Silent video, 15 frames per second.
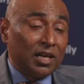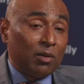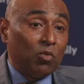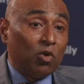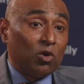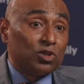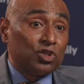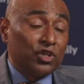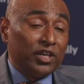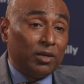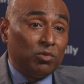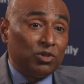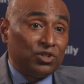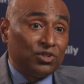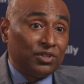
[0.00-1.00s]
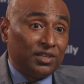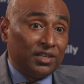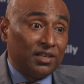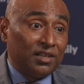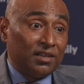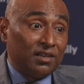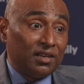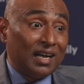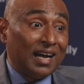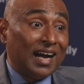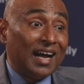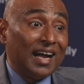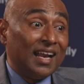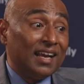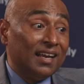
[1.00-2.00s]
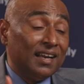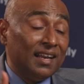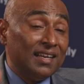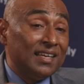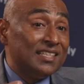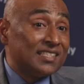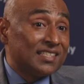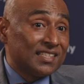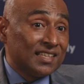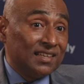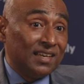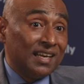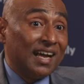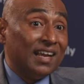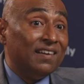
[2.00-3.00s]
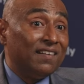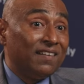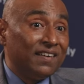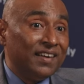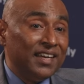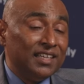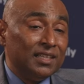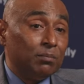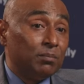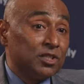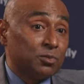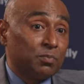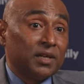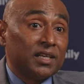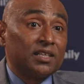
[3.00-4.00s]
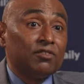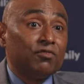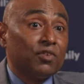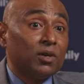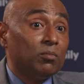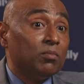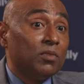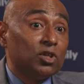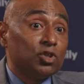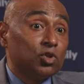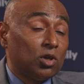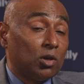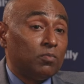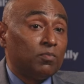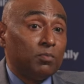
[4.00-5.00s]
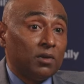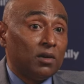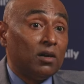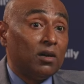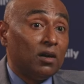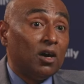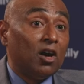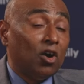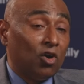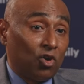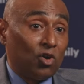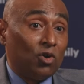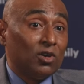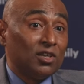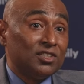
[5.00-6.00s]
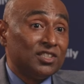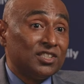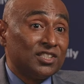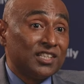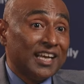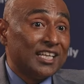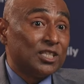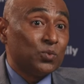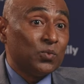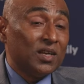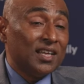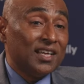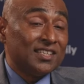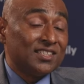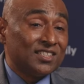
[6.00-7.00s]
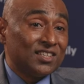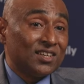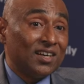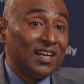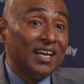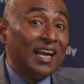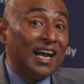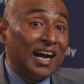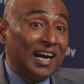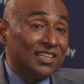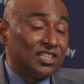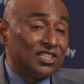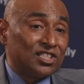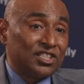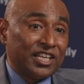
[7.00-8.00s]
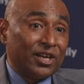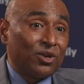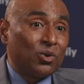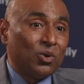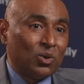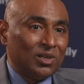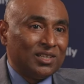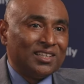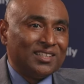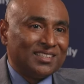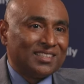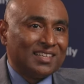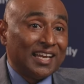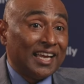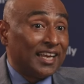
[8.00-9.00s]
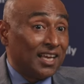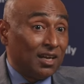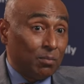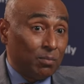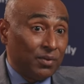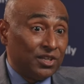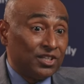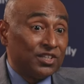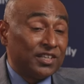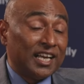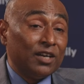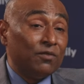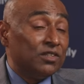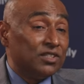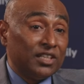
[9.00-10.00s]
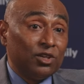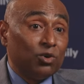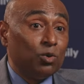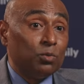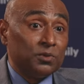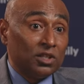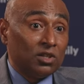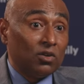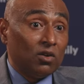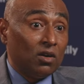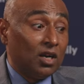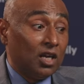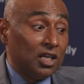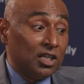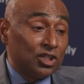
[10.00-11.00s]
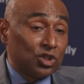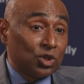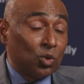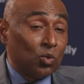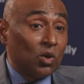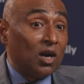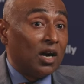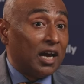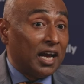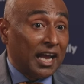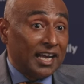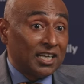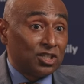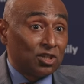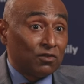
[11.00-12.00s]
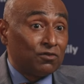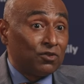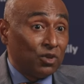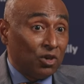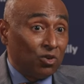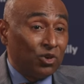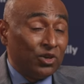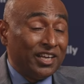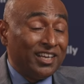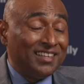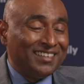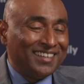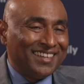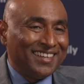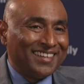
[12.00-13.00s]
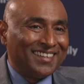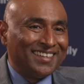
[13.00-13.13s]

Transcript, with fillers: I'm also able to hear and listen and read the perspective from top oncologists as well as other stakeholders like patient advocacy groups and all. So hats off to OncoDaily there.